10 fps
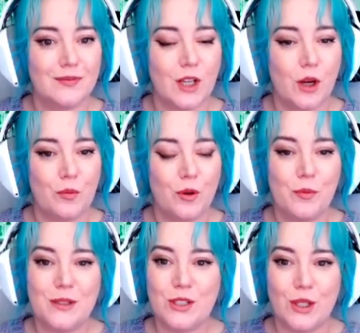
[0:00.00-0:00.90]
Oh,
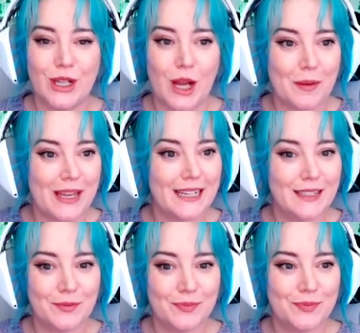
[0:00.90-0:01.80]
Ruben stole a cupcake.
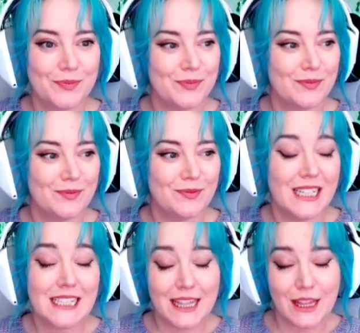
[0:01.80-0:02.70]
He
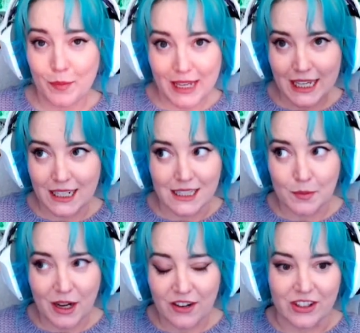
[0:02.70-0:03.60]
said they're bacon, it's
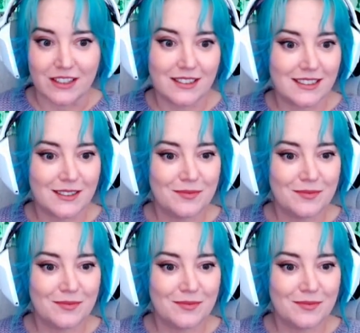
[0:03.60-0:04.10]
breakfast.